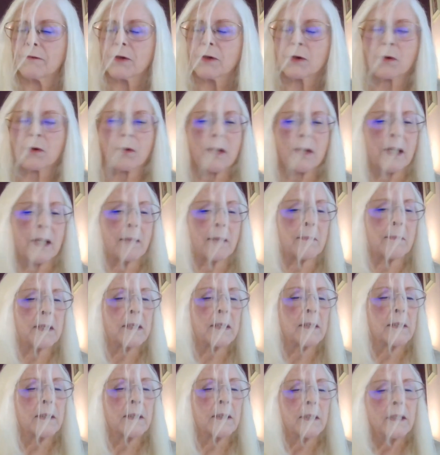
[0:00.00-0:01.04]
the
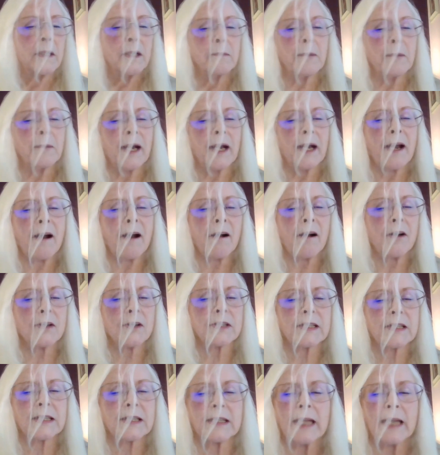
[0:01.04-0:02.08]
perimeter of the crib.
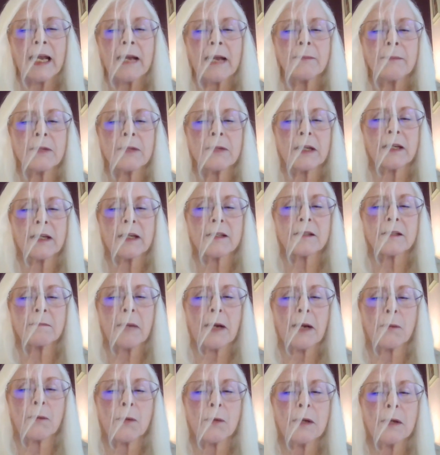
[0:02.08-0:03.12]
My heart
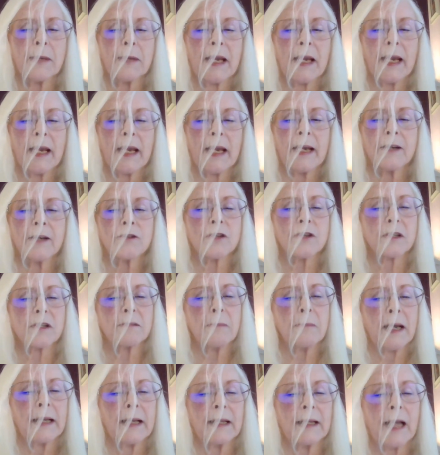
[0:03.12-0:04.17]
slammed against my rib
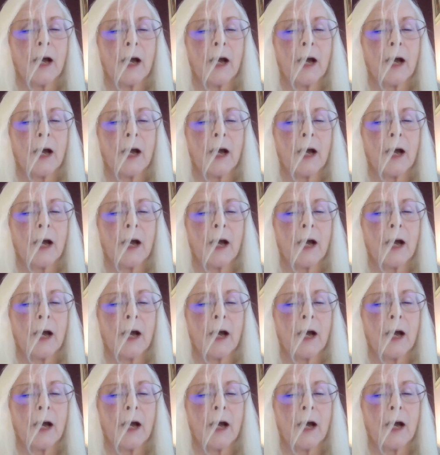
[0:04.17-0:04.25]
cage